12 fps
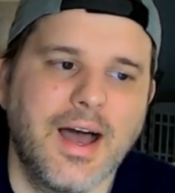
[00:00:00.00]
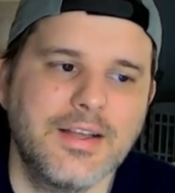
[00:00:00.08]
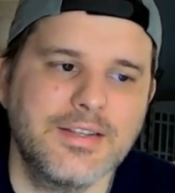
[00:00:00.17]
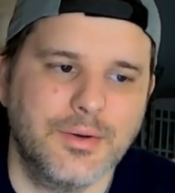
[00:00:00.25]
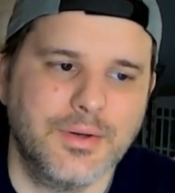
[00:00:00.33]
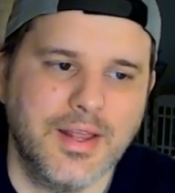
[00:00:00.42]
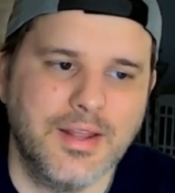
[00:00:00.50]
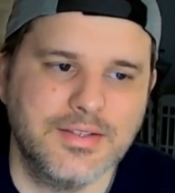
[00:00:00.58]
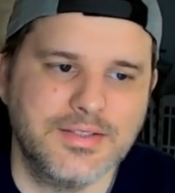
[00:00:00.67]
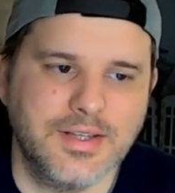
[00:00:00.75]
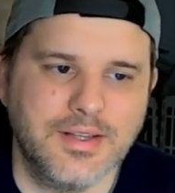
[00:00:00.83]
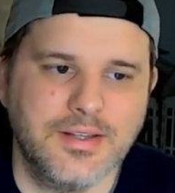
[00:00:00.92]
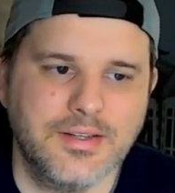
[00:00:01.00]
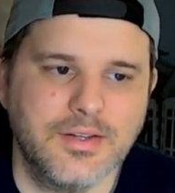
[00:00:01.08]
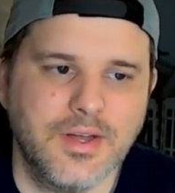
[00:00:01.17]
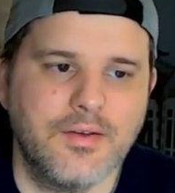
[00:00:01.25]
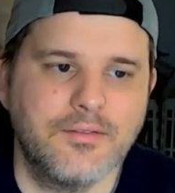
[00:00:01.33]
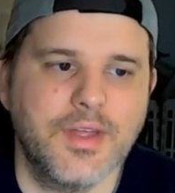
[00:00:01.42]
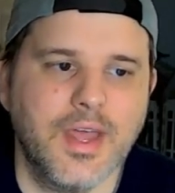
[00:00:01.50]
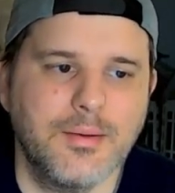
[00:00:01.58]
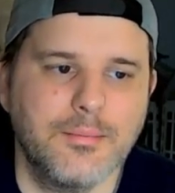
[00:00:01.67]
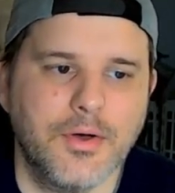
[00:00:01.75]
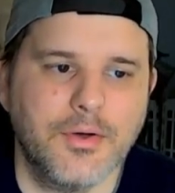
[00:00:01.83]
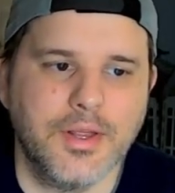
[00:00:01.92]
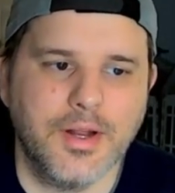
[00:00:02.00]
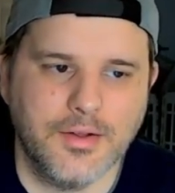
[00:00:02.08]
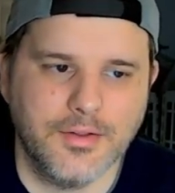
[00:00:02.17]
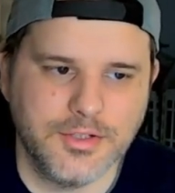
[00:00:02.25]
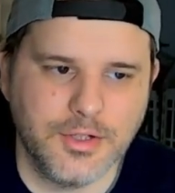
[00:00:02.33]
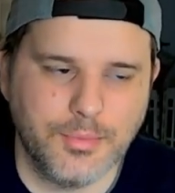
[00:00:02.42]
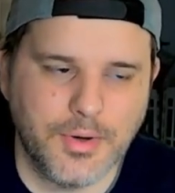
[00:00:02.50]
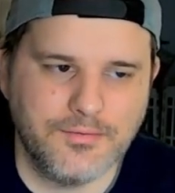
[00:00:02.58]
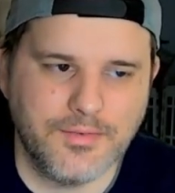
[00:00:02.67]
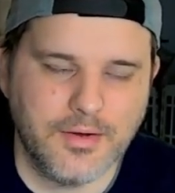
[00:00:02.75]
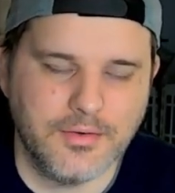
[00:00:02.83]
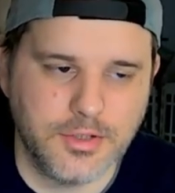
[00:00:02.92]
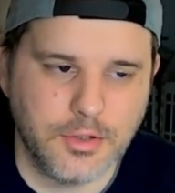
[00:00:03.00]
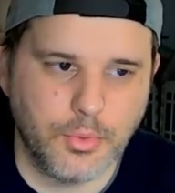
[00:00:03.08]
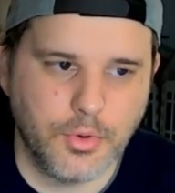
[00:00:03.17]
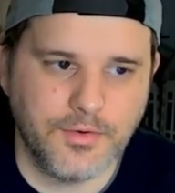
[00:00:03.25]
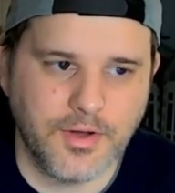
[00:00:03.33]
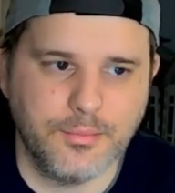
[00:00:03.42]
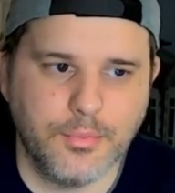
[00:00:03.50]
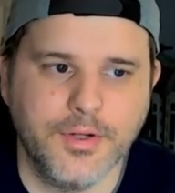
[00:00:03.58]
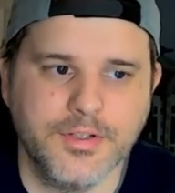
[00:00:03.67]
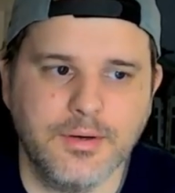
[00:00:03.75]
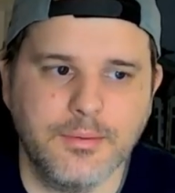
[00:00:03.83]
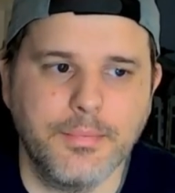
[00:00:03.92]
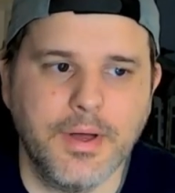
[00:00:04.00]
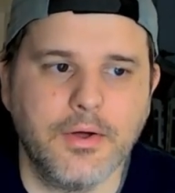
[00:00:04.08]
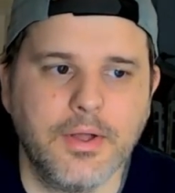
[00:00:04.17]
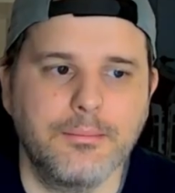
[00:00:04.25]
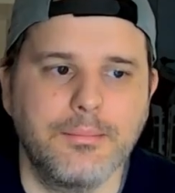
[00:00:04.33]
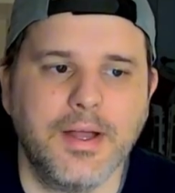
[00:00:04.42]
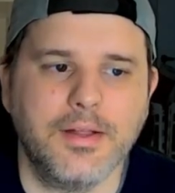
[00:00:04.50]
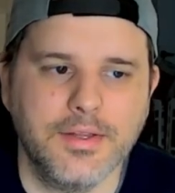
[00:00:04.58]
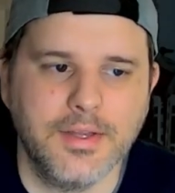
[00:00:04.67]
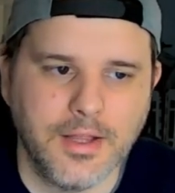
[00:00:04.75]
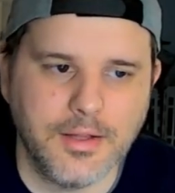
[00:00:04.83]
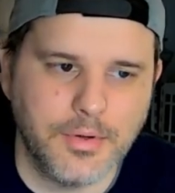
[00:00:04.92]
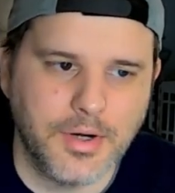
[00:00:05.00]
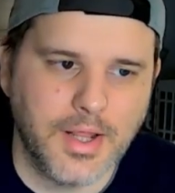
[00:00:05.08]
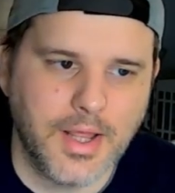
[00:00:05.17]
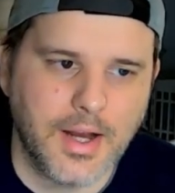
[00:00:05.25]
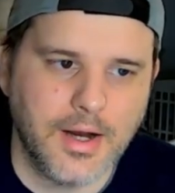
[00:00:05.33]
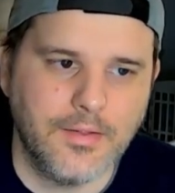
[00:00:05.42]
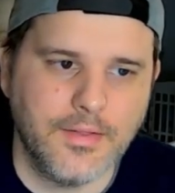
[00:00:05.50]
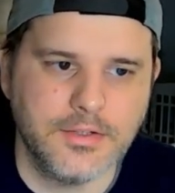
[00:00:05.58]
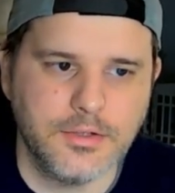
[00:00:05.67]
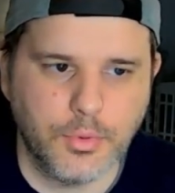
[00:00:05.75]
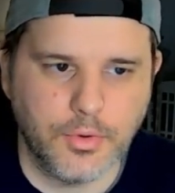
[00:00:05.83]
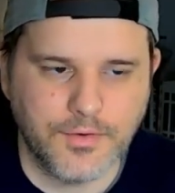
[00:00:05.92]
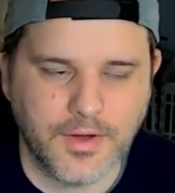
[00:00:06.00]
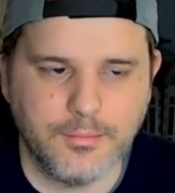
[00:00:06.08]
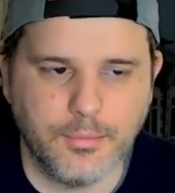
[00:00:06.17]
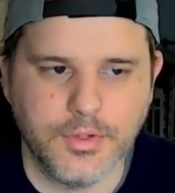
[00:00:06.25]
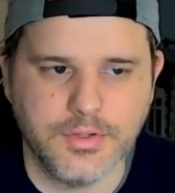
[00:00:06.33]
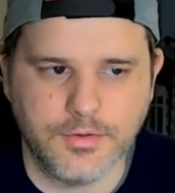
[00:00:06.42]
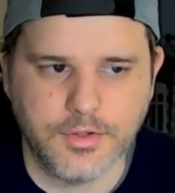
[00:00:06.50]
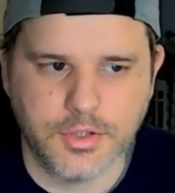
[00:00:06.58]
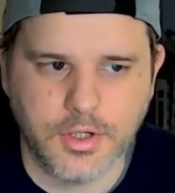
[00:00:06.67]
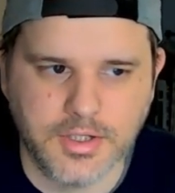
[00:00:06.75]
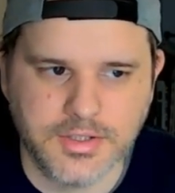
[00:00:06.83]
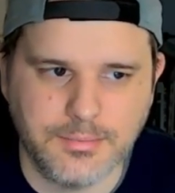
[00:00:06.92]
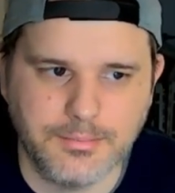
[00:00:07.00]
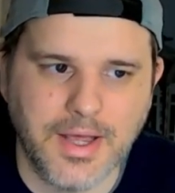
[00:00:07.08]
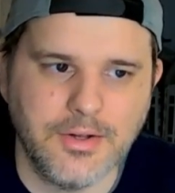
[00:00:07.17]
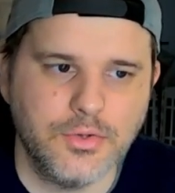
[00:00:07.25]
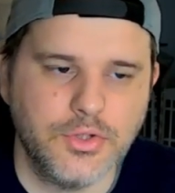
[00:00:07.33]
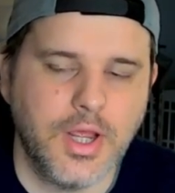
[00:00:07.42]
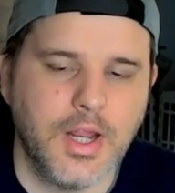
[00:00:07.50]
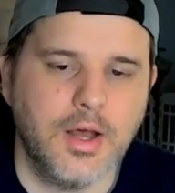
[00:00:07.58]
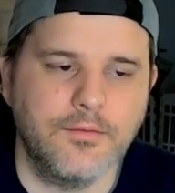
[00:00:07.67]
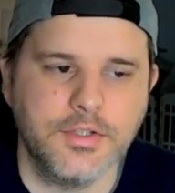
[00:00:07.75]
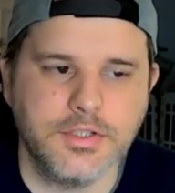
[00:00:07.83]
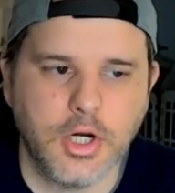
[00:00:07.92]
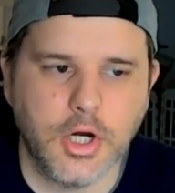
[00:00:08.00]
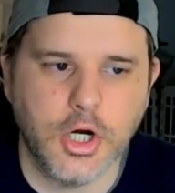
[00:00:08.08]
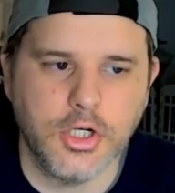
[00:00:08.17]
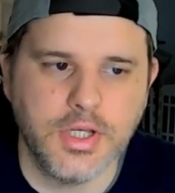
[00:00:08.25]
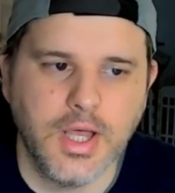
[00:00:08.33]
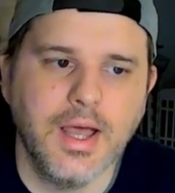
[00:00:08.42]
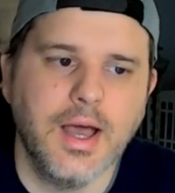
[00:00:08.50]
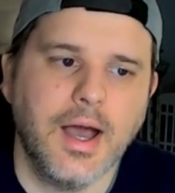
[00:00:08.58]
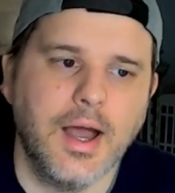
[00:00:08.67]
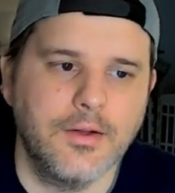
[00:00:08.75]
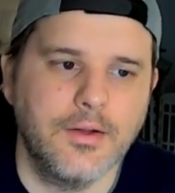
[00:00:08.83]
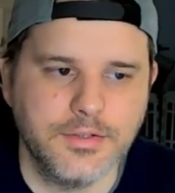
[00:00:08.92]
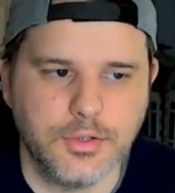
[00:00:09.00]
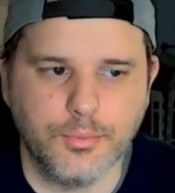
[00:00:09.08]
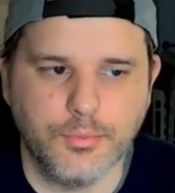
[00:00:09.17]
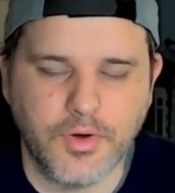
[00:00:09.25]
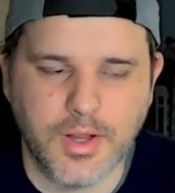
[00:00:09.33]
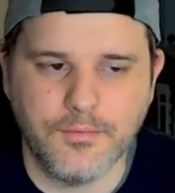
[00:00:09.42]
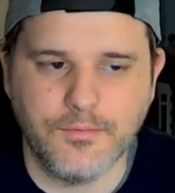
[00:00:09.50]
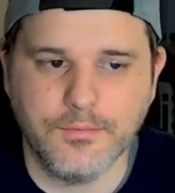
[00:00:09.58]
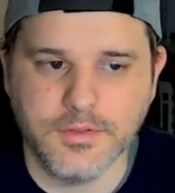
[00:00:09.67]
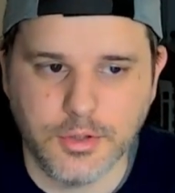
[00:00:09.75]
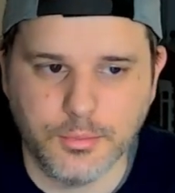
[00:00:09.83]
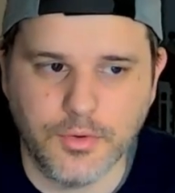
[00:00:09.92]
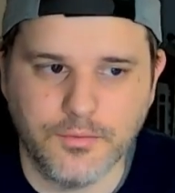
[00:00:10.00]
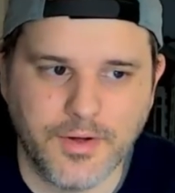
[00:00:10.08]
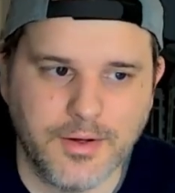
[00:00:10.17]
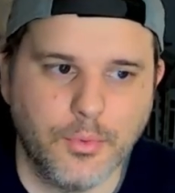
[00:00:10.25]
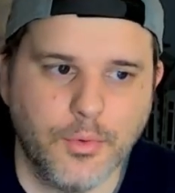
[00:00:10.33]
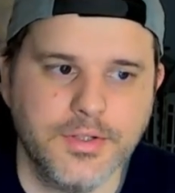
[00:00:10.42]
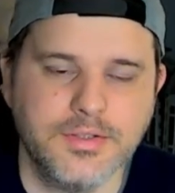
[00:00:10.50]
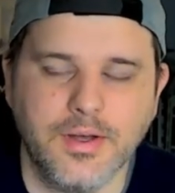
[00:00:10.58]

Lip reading: So again, that's Evgeni Malkin higher than 0.5 points. Macklin Celebrini higher than 0.5 points for the Sharks. And Matt Duchene of the Stars higher than 0.5 points,